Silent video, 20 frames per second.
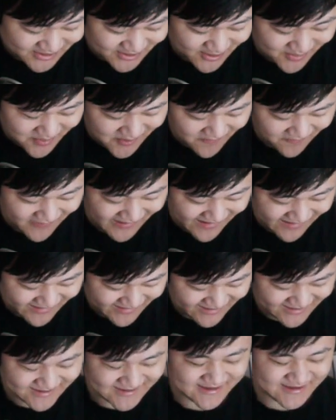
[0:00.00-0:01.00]
to be fair,
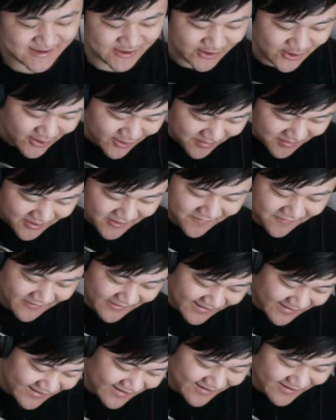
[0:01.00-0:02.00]
it is to be
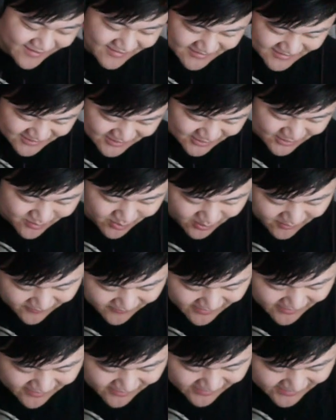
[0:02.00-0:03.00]
fair, to be
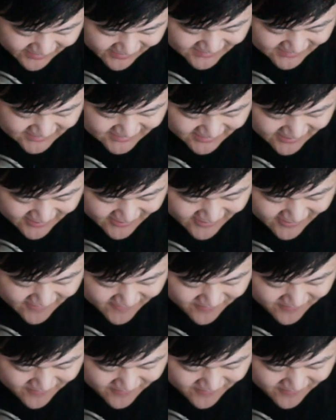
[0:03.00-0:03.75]
fair, it is a